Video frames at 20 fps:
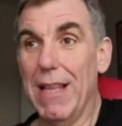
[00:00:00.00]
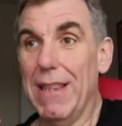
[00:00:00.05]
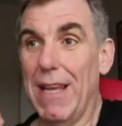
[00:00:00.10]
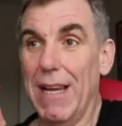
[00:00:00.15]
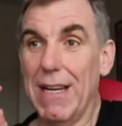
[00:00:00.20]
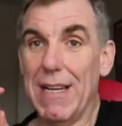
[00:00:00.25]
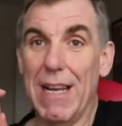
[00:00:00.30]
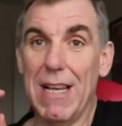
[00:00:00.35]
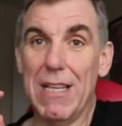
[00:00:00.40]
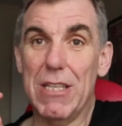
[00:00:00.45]

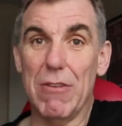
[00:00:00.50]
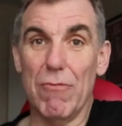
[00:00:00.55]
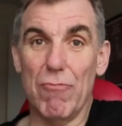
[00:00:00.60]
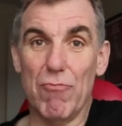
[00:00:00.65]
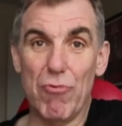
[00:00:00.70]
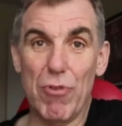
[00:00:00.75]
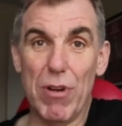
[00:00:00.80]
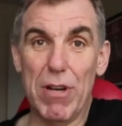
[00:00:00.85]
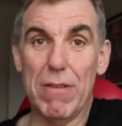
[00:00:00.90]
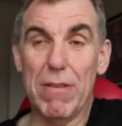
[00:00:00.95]
They need to
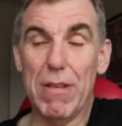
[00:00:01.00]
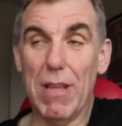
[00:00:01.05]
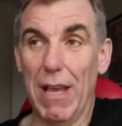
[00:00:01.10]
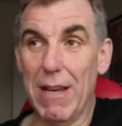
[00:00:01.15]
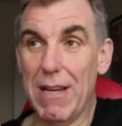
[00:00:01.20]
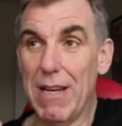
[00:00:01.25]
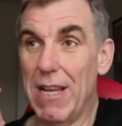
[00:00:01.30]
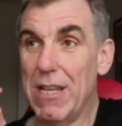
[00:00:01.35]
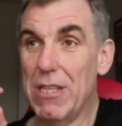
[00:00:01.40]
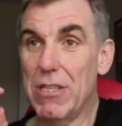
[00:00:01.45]

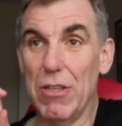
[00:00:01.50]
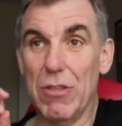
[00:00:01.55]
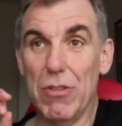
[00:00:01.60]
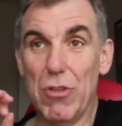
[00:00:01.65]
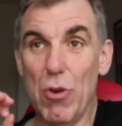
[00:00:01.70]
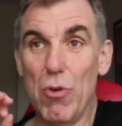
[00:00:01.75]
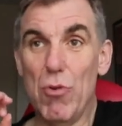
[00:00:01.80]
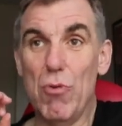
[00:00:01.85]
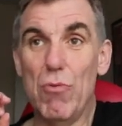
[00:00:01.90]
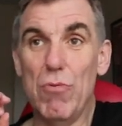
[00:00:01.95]

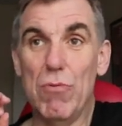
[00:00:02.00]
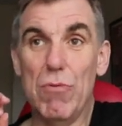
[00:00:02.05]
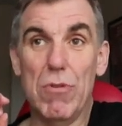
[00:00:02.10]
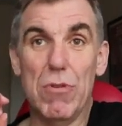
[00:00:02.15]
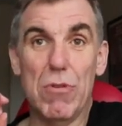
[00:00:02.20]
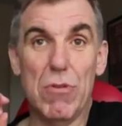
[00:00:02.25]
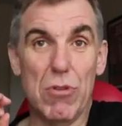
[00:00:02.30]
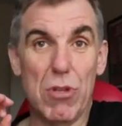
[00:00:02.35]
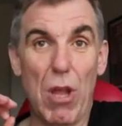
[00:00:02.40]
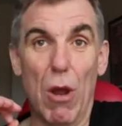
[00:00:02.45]
do
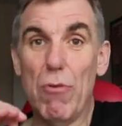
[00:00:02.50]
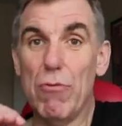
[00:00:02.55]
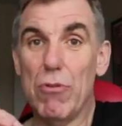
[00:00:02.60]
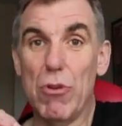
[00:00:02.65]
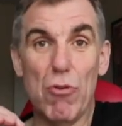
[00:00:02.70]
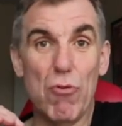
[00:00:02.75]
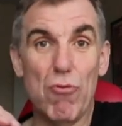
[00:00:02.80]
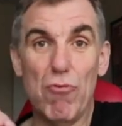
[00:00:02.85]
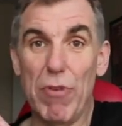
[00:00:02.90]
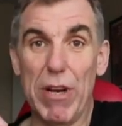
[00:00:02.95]

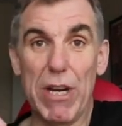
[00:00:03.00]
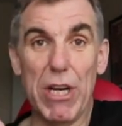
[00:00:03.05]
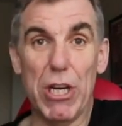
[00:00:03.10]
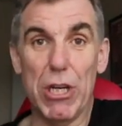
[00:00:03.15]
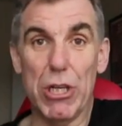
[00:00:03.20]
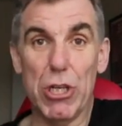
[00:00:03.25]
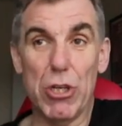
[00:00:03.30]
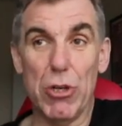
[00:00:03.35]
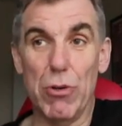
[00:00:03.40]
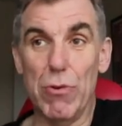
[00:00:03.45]

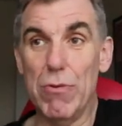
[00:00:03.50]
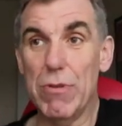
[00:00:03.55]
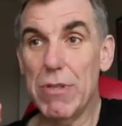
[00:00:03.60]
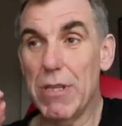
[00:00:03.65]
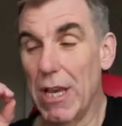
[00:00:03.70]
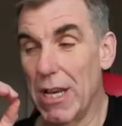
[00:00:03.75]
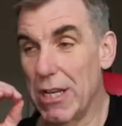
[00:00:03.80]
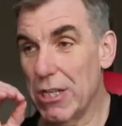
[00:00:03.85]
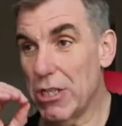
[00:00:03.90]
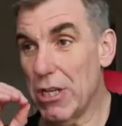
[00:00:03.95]
reissues,
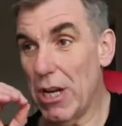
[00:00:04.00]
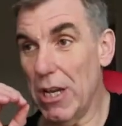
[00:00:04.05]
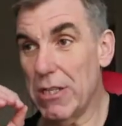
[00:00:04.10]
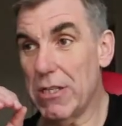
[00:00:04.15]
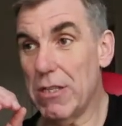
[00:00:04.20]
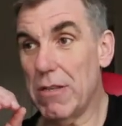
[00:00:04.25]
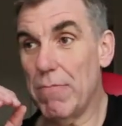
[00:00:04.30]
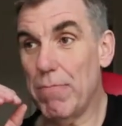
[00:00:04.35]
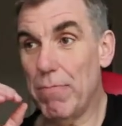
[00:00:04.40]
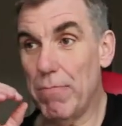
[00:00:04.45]

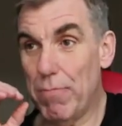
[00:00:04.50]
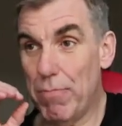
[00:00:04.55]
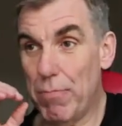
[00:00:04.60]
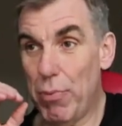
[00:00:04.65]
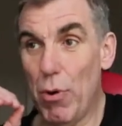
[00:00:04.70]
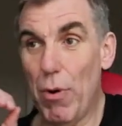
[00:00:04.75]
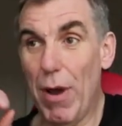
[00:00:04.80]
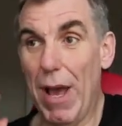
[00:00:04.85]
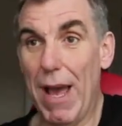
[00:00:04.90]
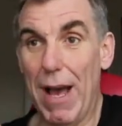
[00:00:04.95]
just
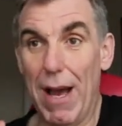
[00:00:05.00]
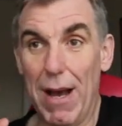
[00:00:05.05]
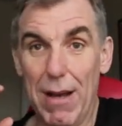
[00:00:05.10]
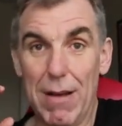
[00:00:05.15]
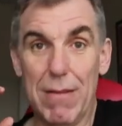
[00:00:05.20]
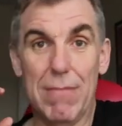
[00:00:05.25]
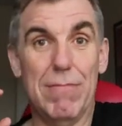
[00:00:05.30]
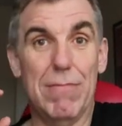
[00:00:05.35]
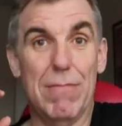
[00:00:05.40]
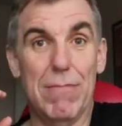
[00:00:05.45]
put
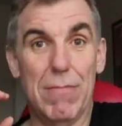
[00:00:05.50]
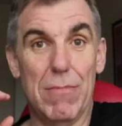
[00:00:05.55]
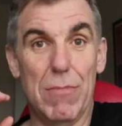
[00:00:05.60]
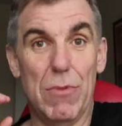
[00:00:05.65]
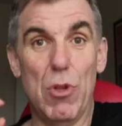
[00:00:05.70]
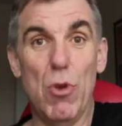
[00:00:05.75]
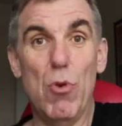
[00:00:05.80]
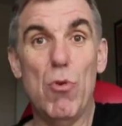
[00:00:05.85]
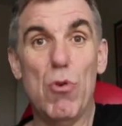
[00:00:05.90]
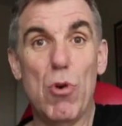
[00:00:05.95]
out
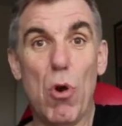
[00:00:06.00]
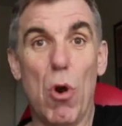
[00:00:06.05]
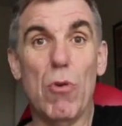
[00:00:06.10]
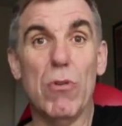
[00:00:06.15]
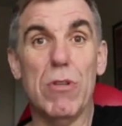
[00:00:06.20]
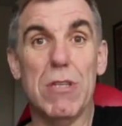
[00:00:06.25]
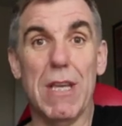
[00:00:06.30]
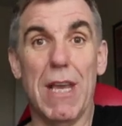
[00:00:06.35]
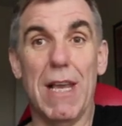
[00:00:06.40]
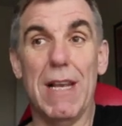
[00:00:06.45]
new
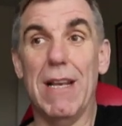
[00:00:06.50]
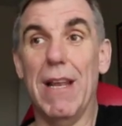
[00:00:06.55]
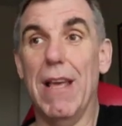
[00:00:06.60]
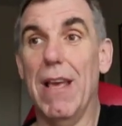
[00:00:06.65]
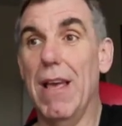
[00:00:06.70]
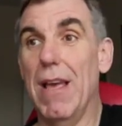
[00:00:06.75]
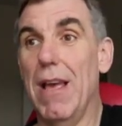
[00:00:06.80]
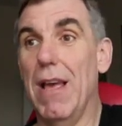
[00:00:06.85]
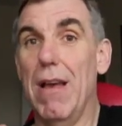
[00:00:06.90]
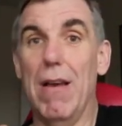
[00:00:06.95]
content,
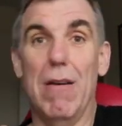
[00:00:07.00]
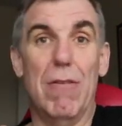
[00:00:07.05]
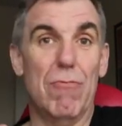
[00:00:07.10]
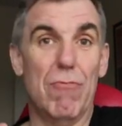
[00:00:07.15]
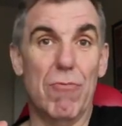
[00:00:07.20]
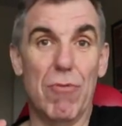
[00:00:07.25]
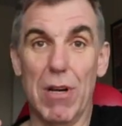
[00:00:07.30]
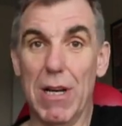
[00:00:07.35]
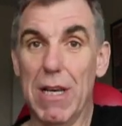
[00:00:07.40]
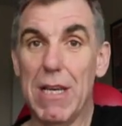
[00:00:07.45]

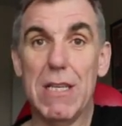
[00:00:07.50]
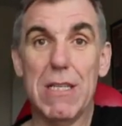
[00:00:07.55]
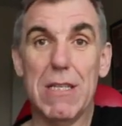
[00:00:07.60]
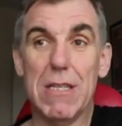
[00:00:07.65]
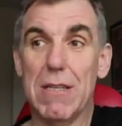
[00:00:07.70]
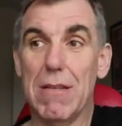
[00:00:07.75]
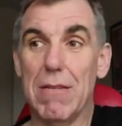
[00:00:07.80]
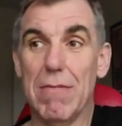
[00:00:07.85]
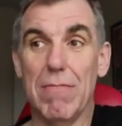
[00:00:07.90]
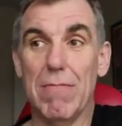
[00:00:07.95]

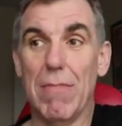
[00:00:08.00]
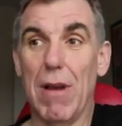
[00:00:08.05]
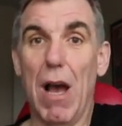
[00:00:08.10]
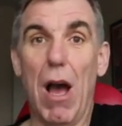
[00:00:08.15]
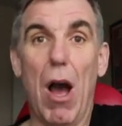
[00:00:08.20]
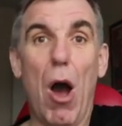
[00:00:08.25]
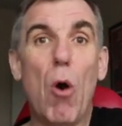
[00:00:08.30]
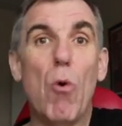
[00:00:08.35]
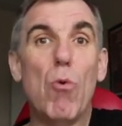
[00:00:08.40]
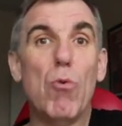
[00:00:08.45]
release
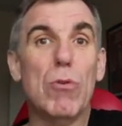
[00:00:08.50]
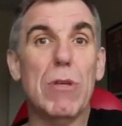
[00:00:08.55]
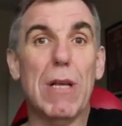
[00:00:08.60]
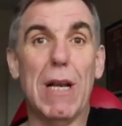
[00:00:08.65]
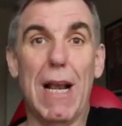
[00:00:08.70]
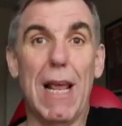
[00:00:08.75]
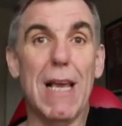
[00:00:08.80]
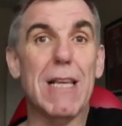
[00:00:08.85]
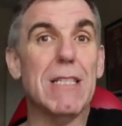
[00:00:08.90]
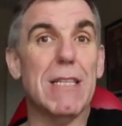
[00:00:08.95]
old
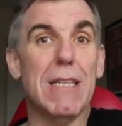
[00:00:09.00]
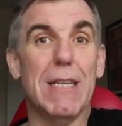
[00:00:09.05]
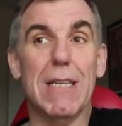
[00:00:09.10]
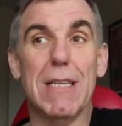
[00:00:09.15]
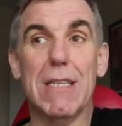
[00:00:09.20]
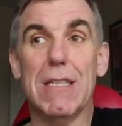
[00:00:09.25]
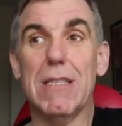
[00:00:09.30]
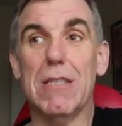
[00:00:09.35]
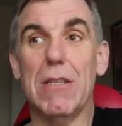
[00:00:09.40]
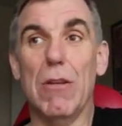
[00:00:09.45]

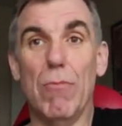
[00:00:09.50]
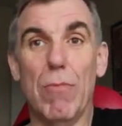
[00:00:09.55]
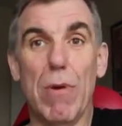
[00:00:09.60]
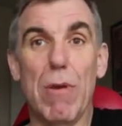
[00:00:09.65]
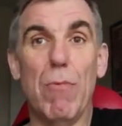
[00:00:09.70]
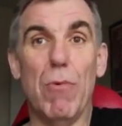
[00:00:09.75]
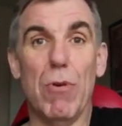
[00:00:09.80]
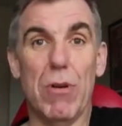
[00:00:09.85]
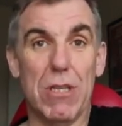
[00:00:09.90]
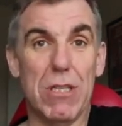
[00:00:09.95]
classics that we
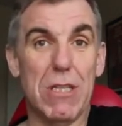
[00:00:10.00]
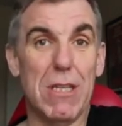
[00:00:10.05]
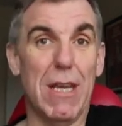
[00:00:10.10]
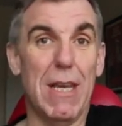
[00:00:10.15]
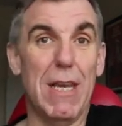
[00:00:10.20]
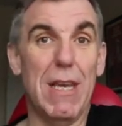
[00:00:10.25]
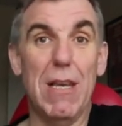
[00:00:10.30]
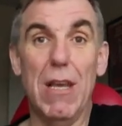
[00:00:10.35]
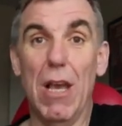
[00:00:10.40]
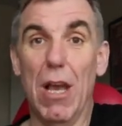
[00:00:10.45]
want to
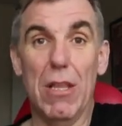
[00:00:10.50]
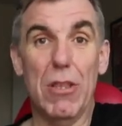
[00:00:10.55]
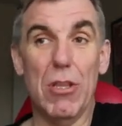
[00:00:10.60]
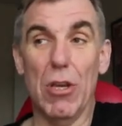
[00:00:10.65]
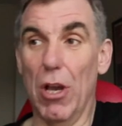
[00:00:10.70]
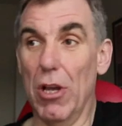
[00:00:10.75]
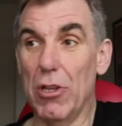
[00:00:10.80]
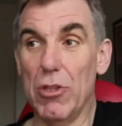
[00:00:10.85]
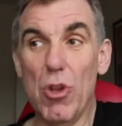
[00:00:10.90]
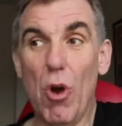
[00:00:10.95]
see
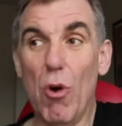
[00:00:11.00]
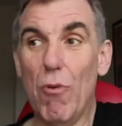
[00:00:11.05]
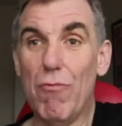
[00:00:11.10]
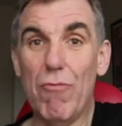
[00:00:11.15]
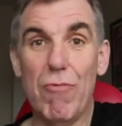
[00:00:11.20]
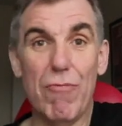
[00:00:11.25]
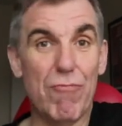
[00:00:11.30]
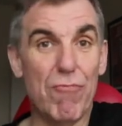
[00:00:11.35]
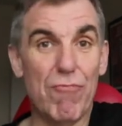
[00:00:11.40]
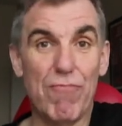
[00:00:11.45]
that are not